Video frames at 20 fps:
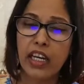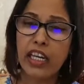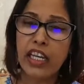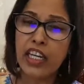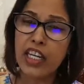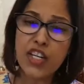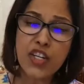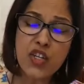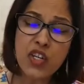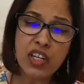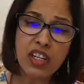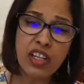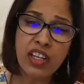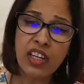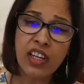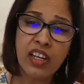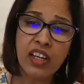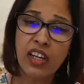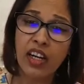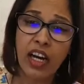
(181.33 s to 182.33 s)
Initially,
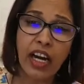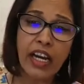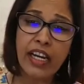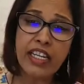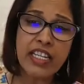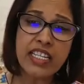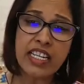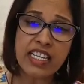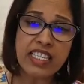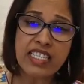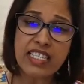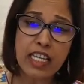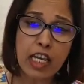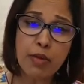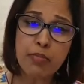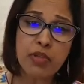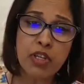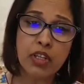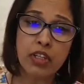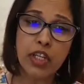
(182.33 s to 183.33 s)
I didn't
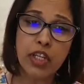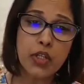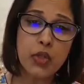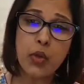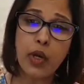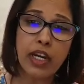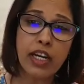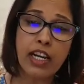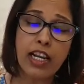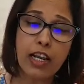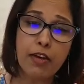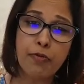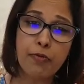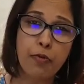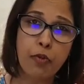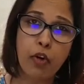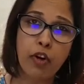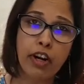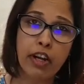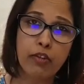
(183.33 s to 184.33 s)
accept that you had left
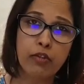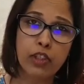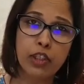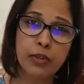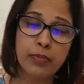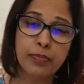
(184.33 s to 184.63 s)
forever.